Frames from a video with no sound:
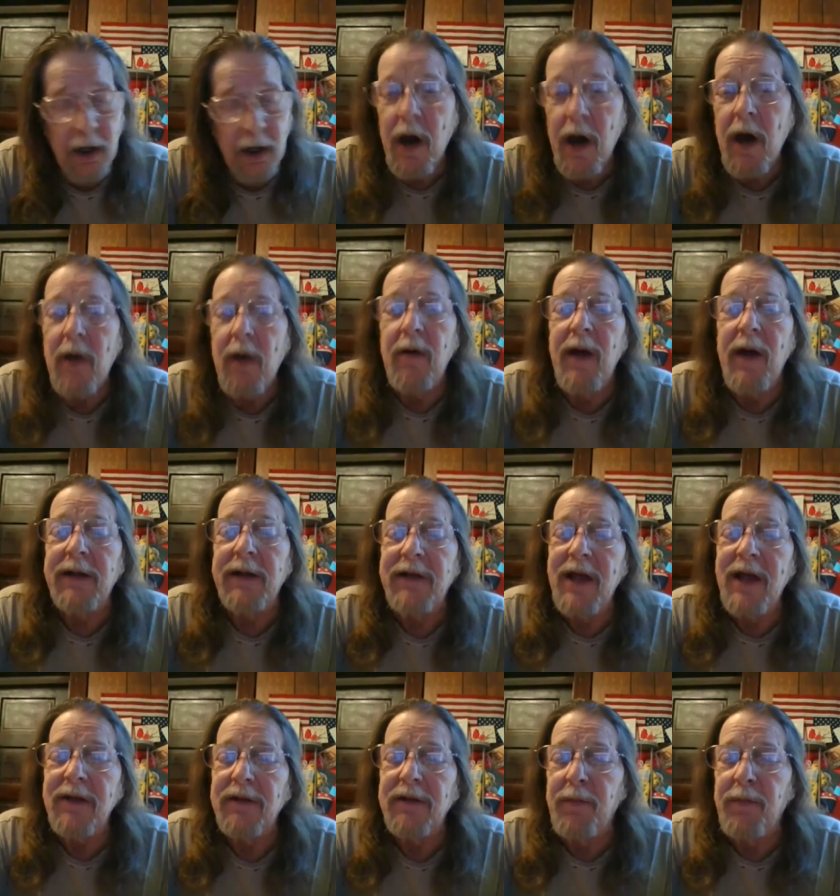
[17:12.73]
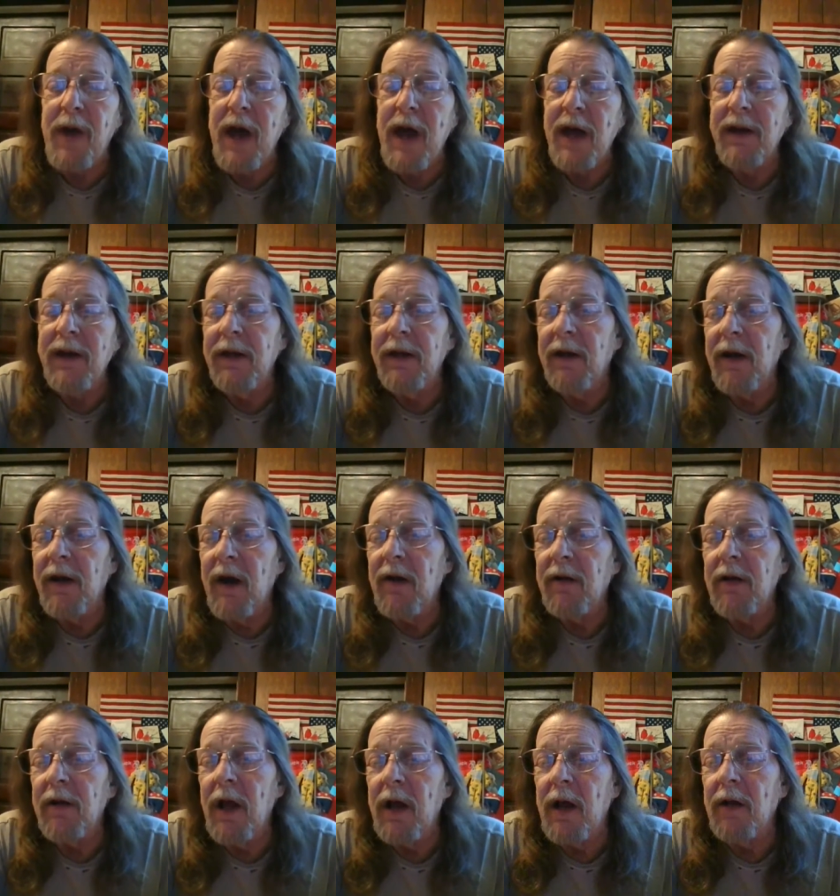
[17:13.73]
All right, that's about it.
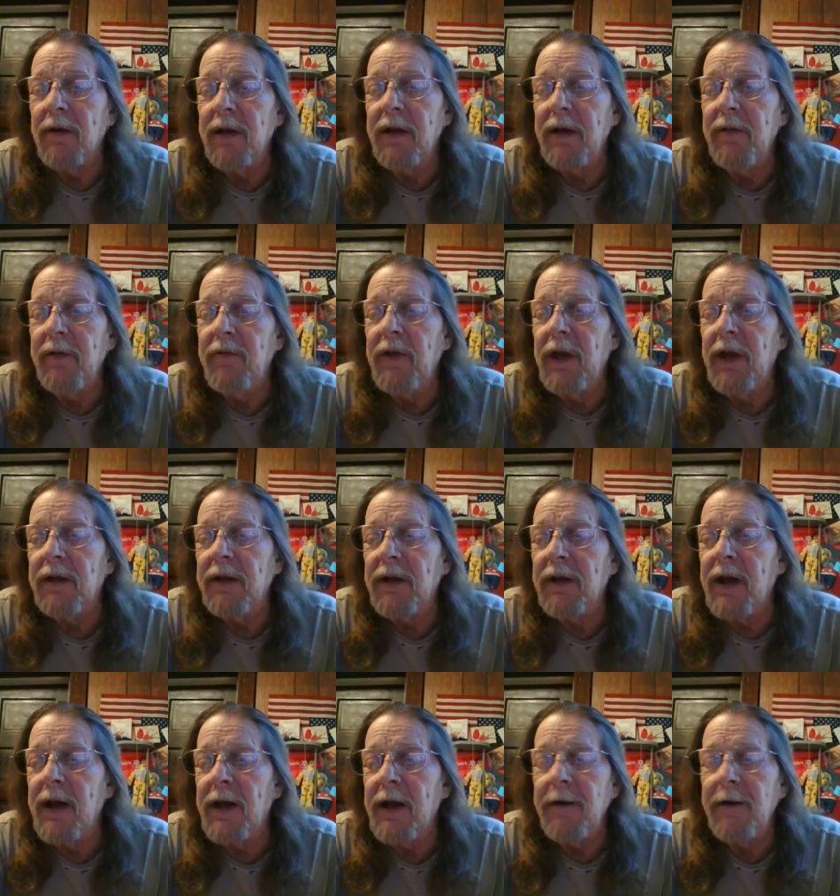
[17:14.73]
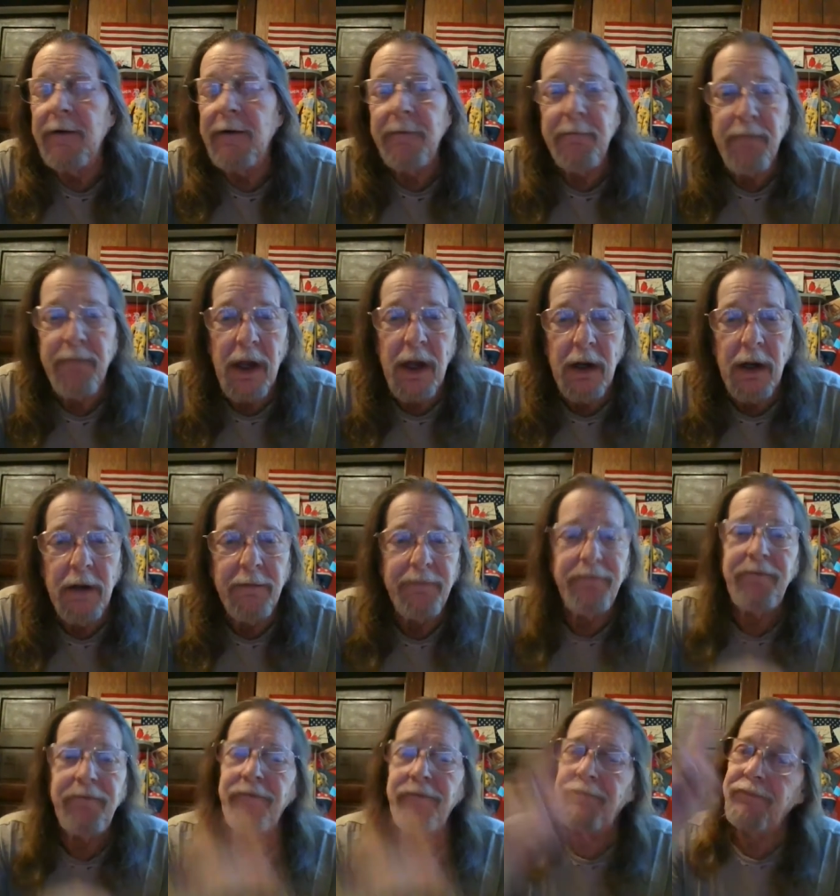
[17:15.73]
I'll leave you at that. Uh,
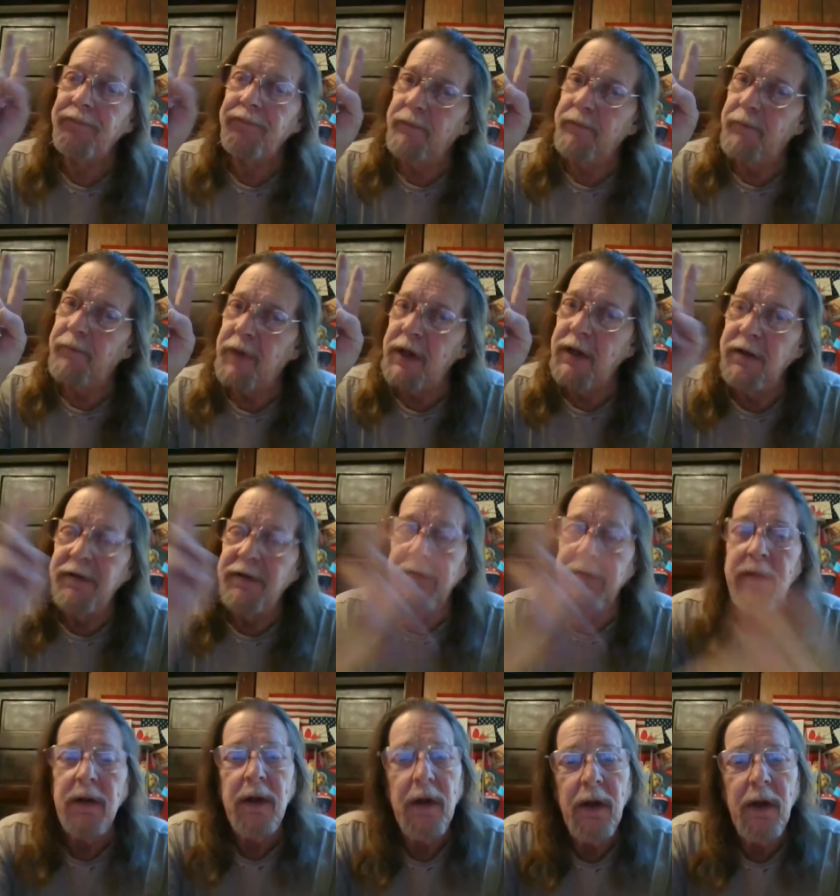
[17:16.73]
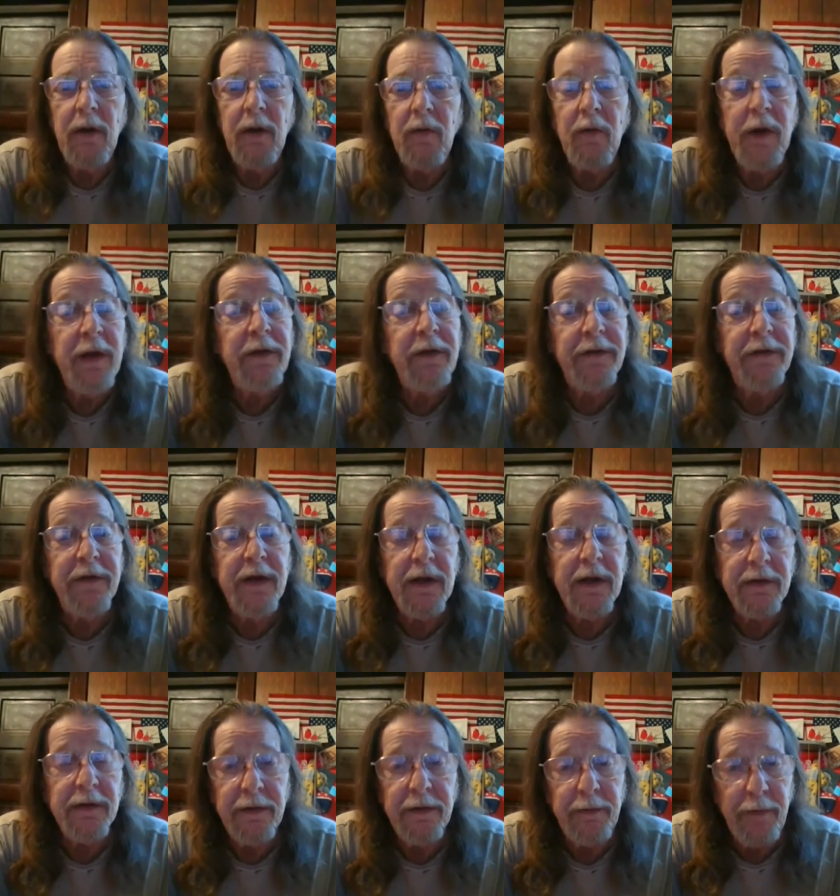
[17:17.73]
Peace,
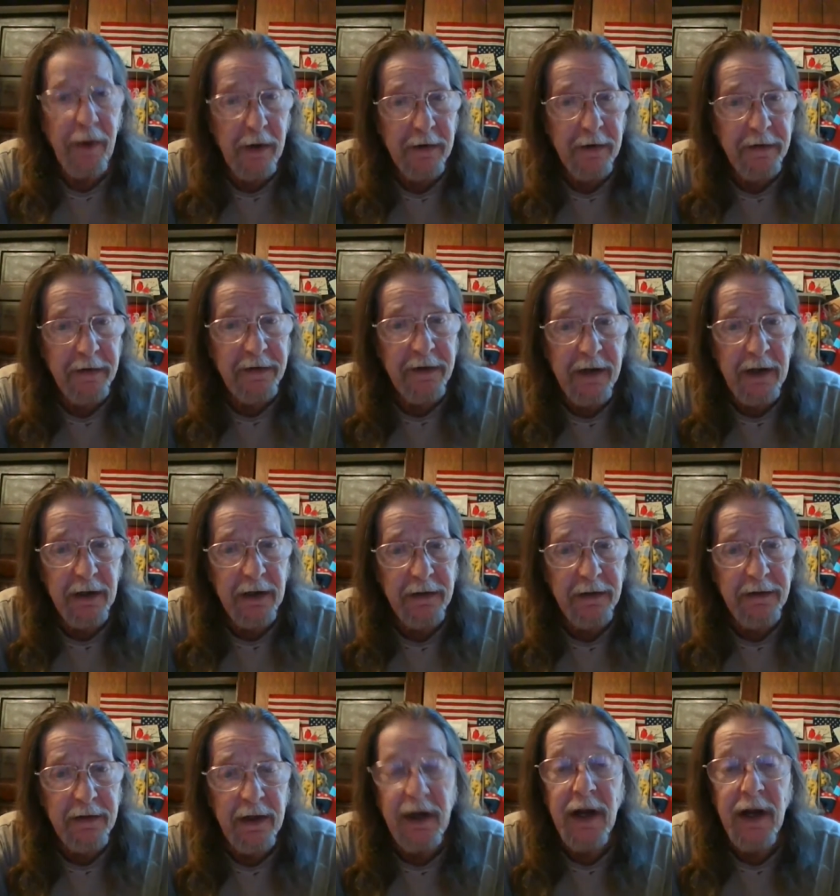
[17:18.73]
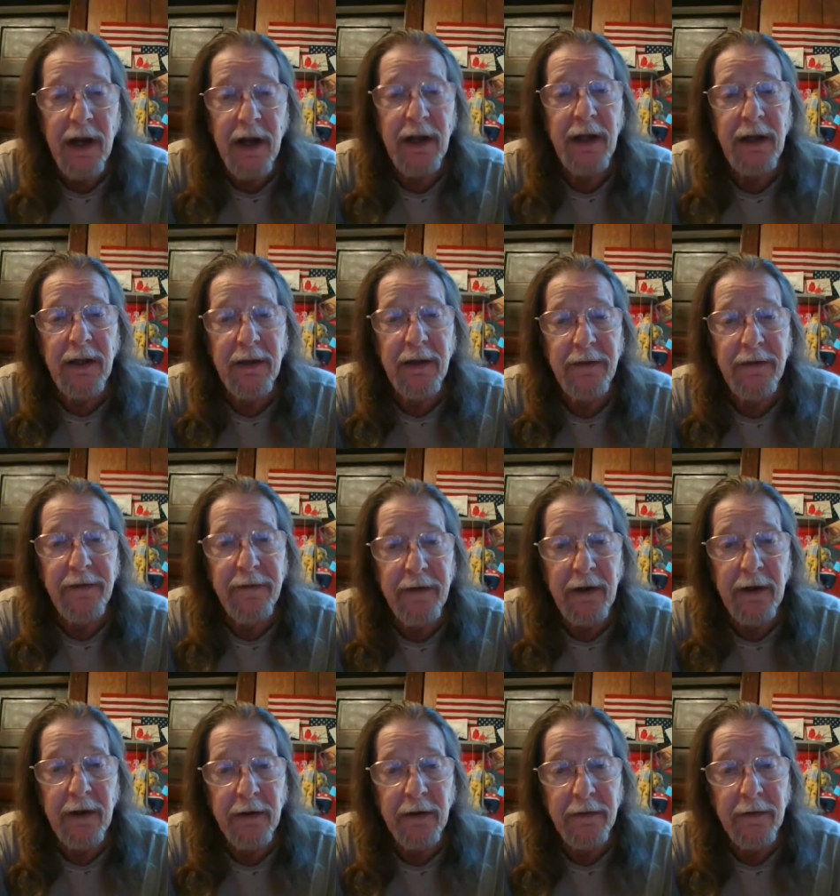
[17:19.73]
resist, persist, and I
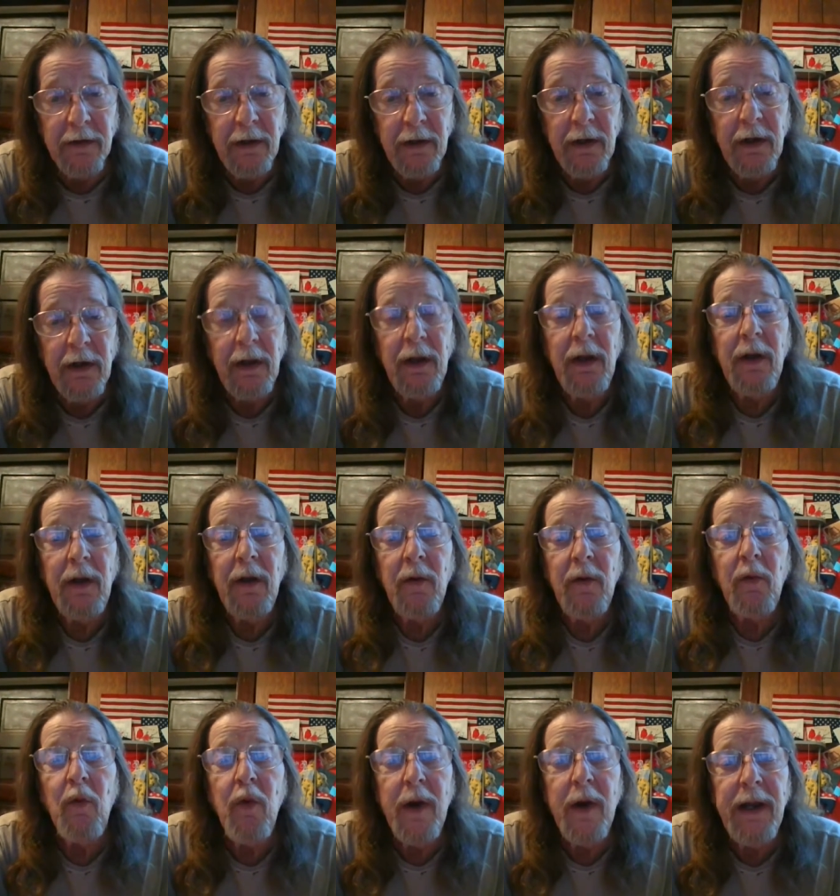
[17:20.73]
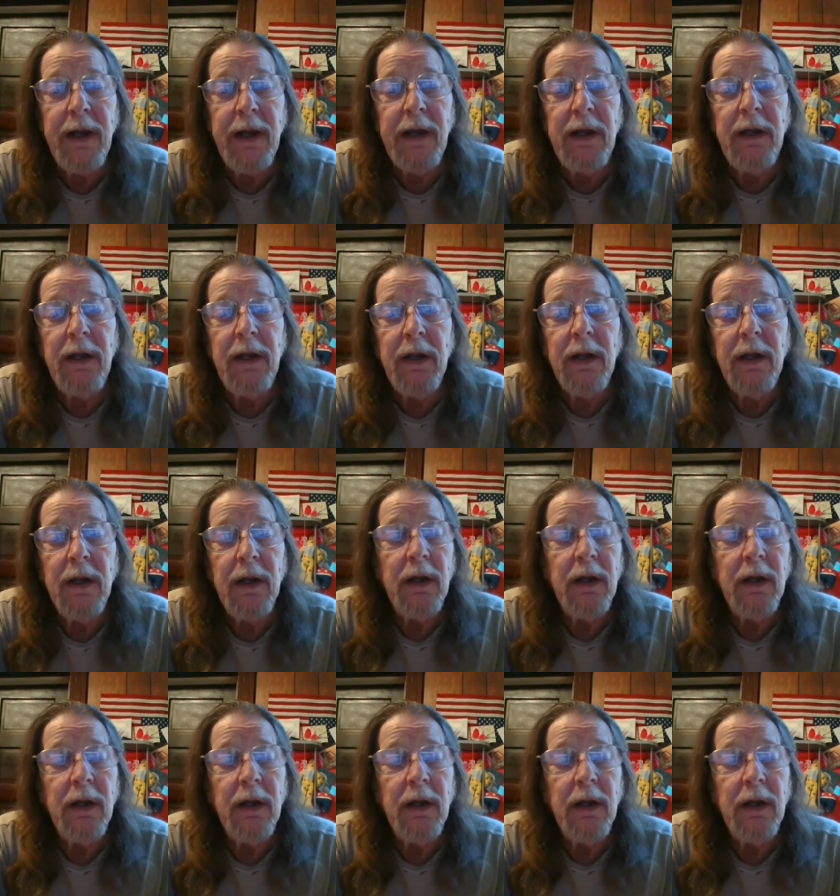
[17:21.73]
insist we